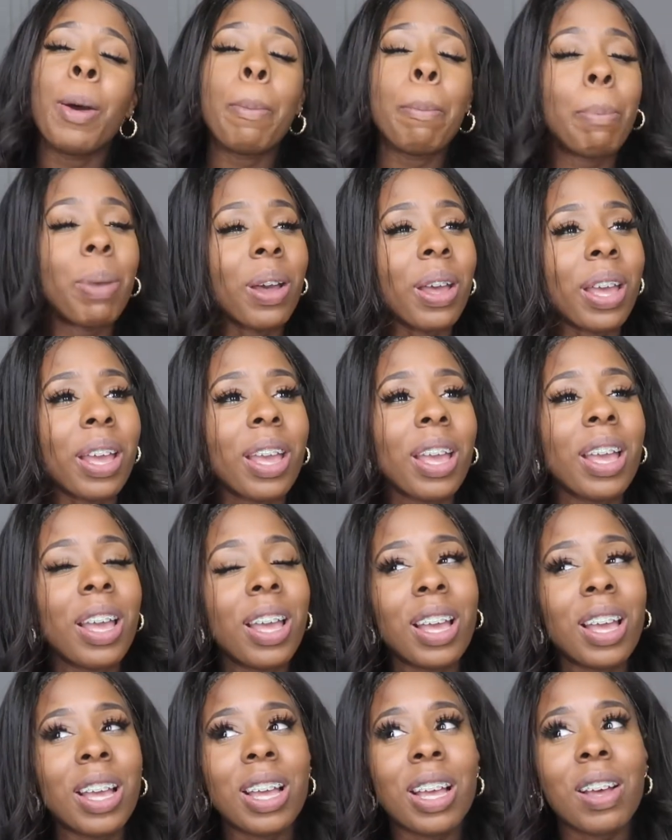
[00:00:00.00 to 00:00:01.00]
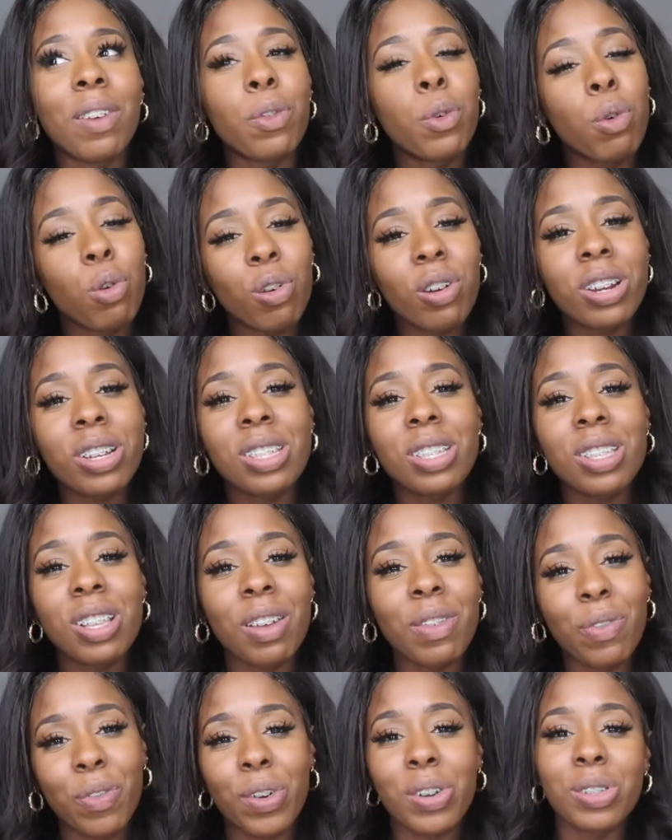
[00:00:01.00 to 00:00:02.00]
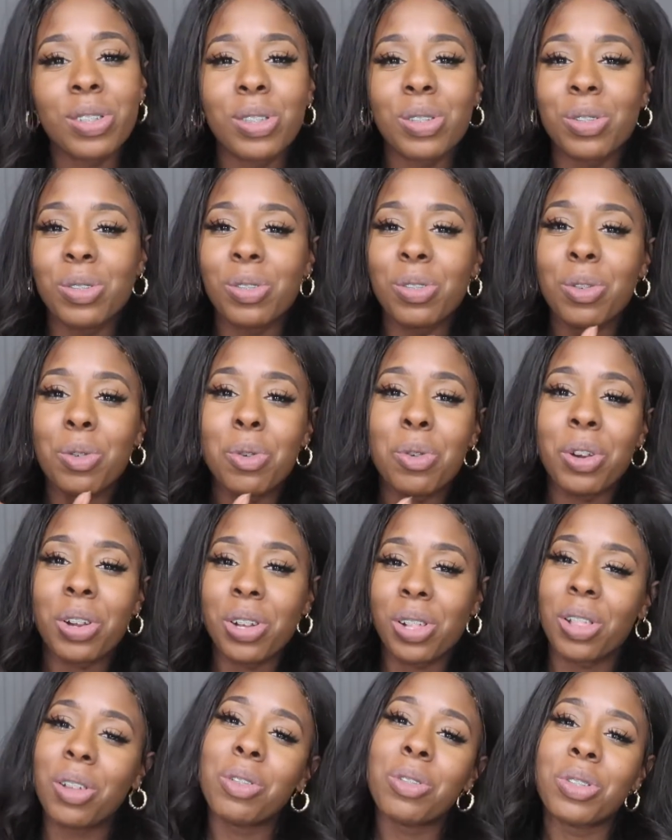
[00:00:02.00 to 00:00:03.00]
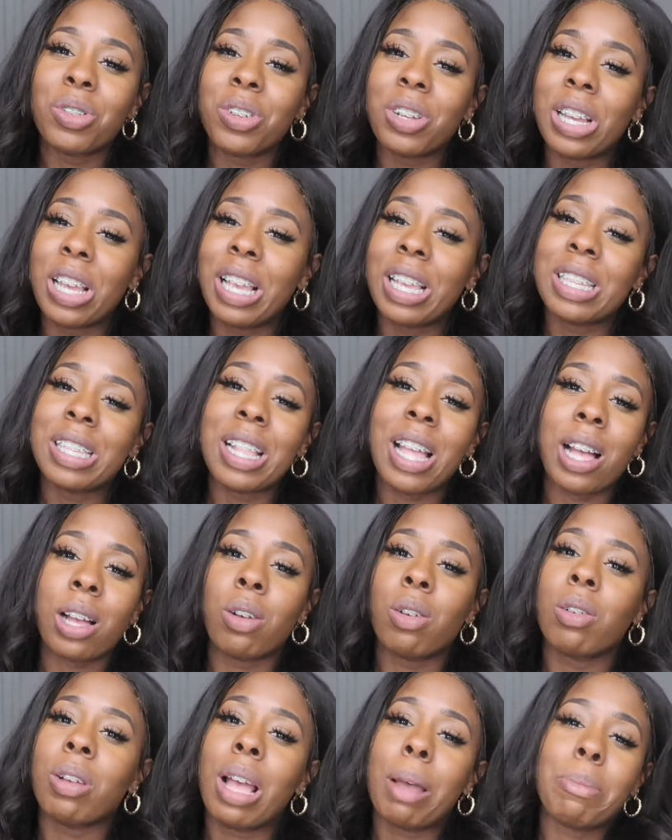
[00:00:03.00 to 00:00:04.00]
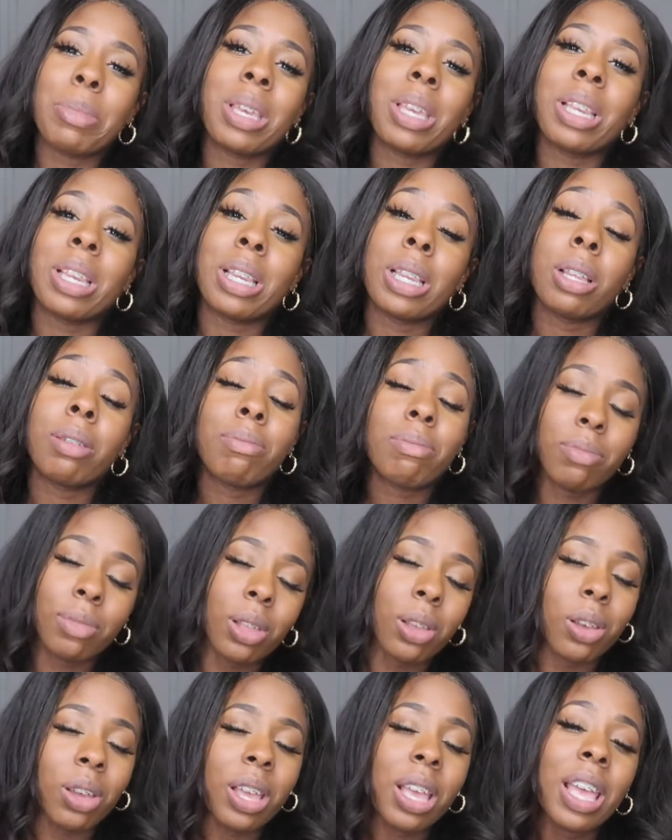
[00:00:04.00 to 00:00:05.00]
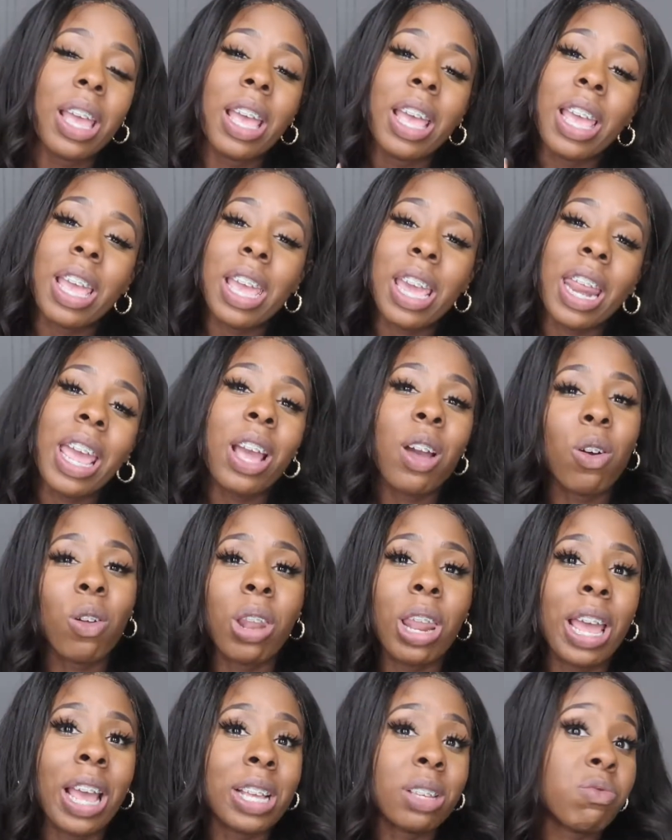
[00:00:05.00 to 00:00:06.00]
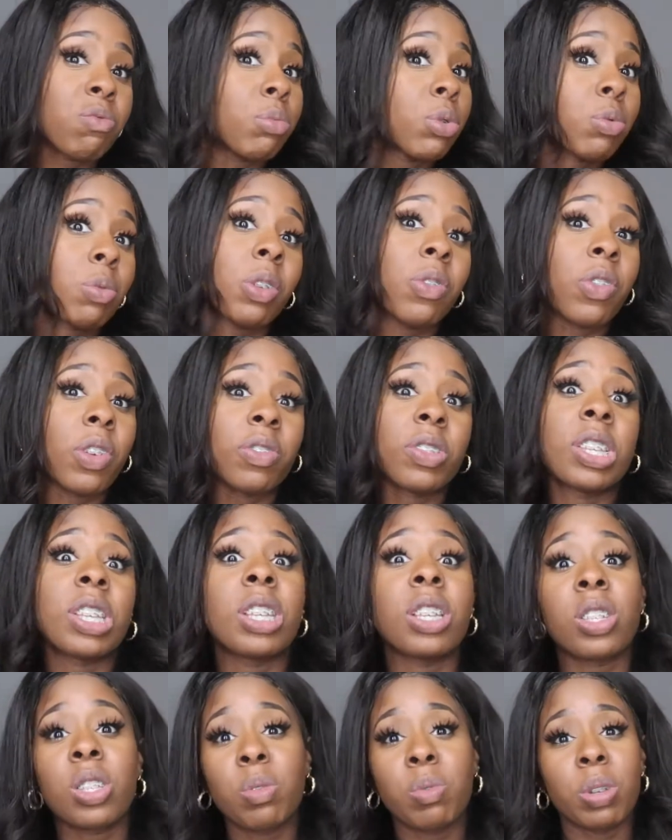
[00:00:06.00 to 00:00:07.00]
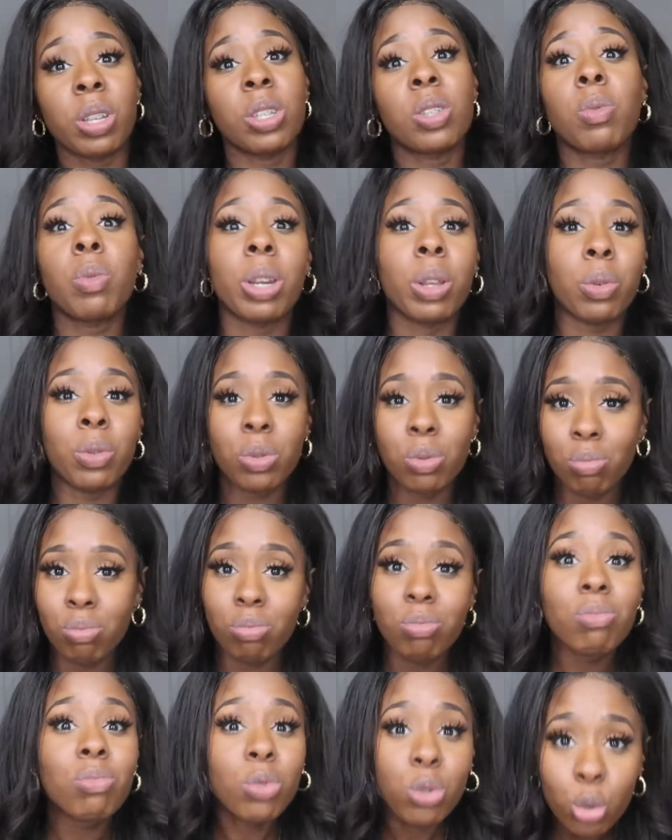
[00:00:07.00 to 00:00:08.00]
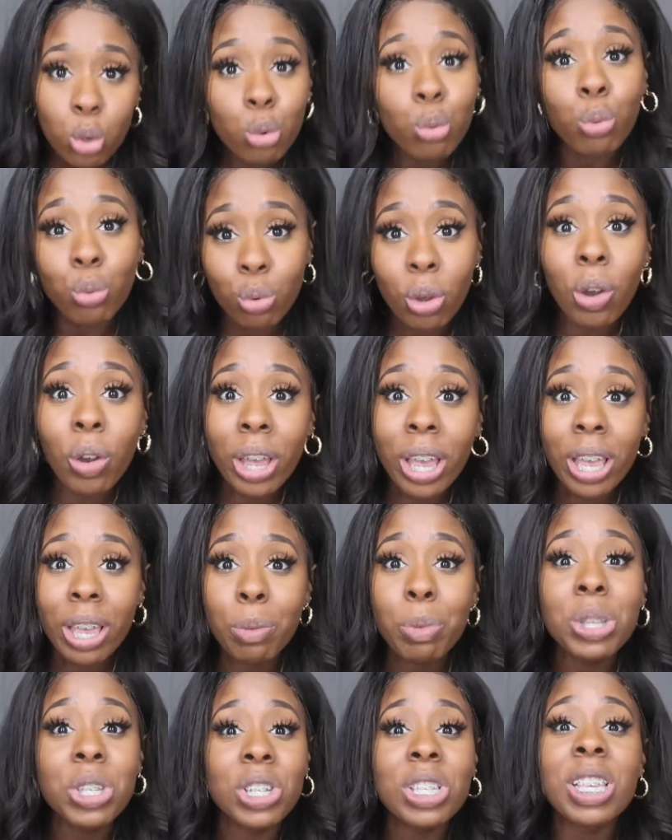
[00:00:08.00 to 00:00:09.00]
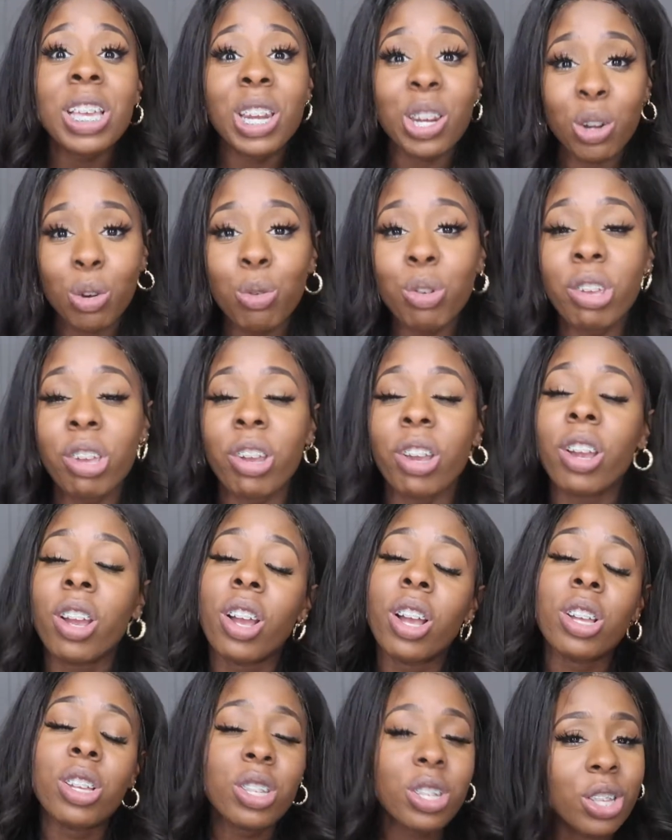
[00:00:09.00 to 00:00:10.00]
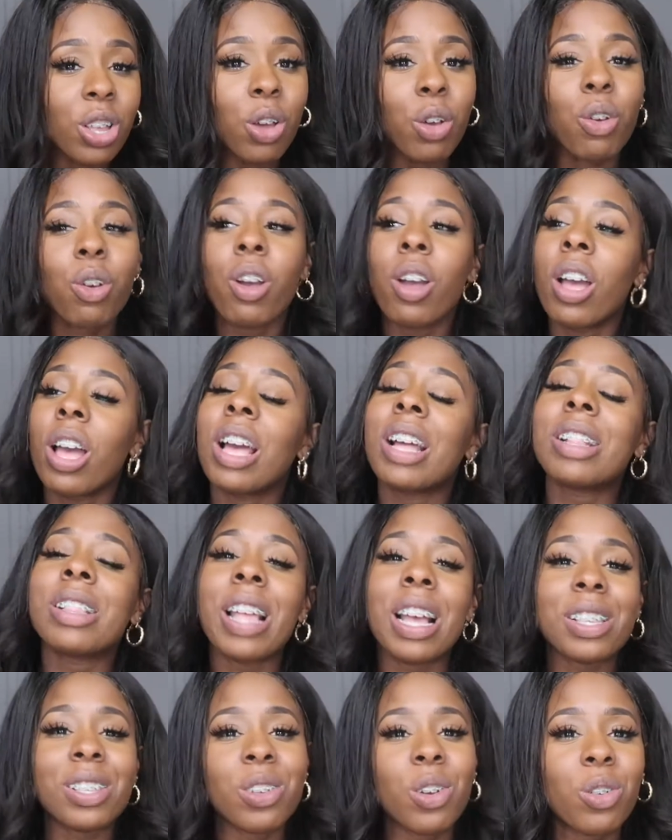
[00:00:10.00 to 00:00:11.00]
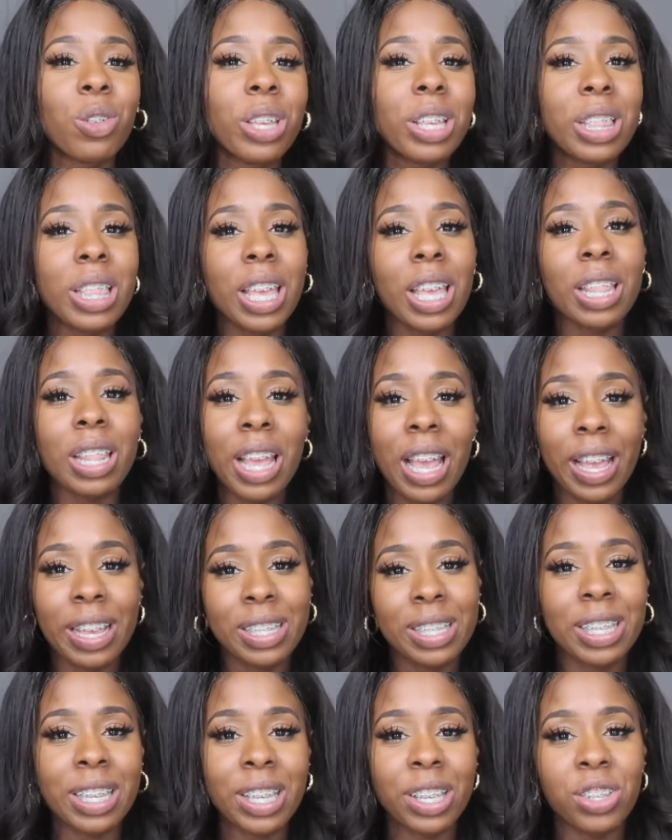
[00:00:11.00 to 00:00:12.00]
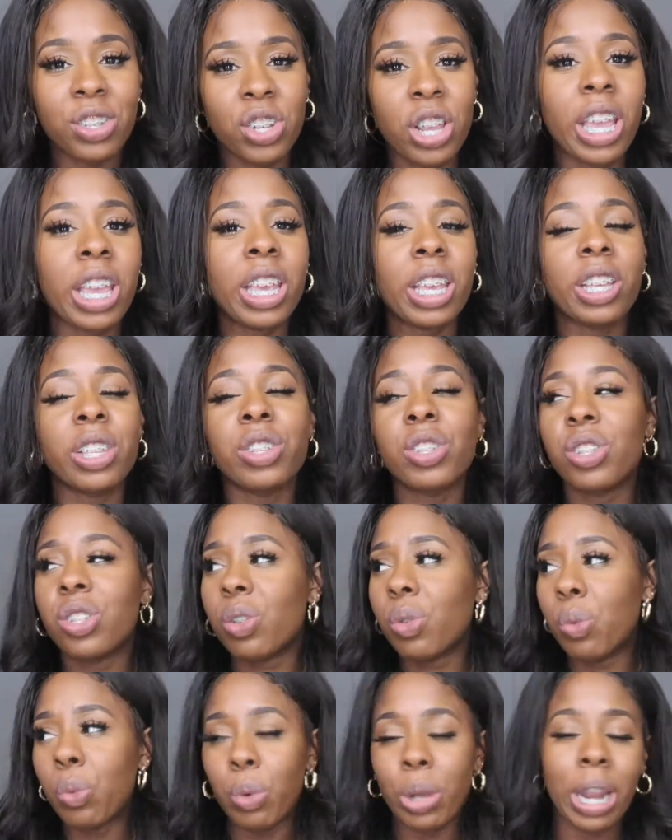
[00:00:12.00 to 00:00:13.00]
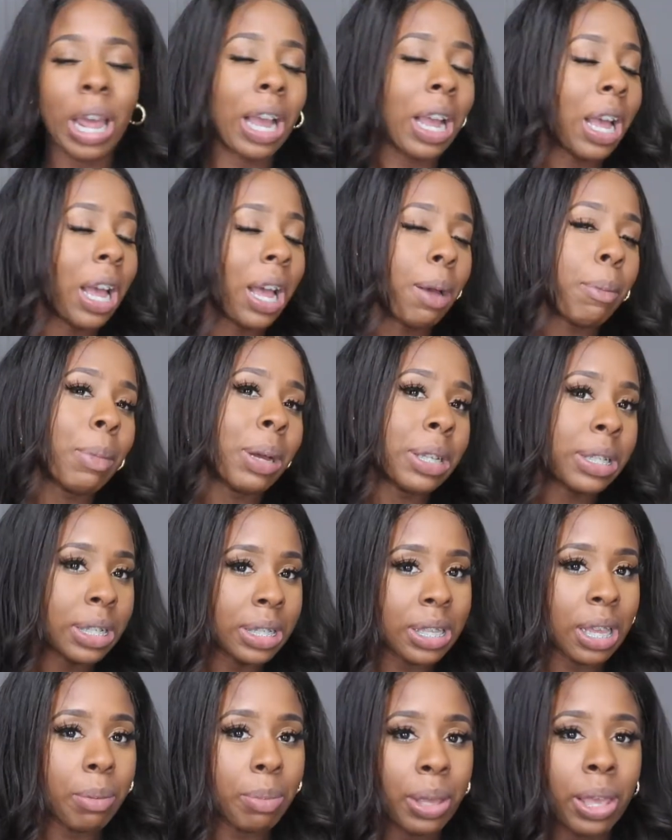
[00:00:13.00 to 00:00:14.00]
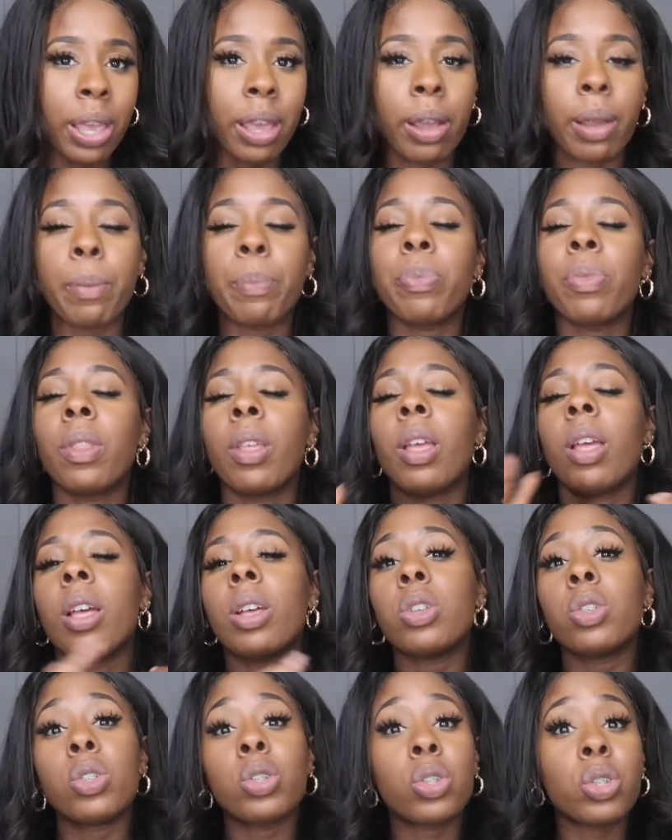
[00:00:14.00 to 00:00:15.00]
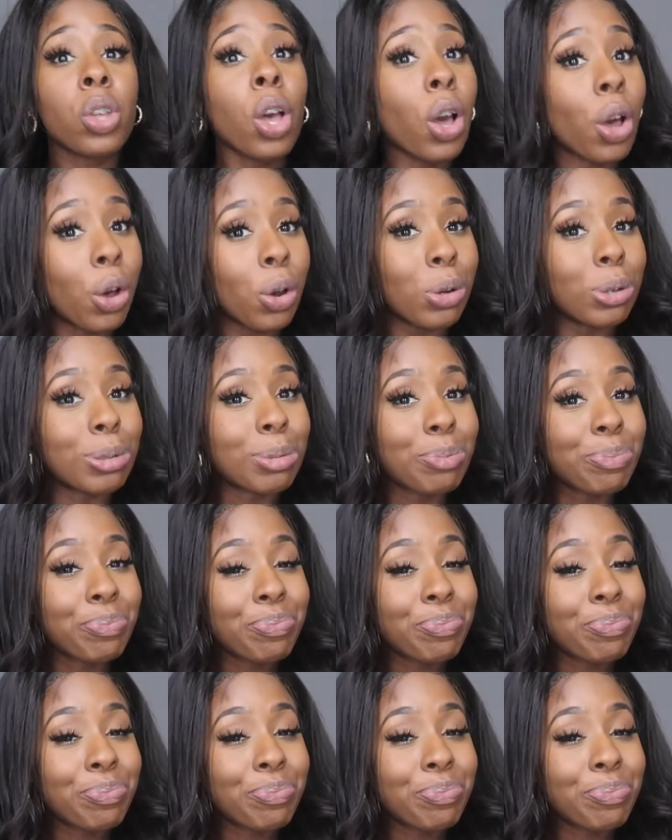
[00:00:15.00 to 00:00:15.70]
But of course, a frontal or a closure, it's not gonna, I mean, look, it ain't gonna last from 2015 to 2022, okay? We just hit a new year. So that's the only thing that has to get changed when I got my She's Happy Hair. So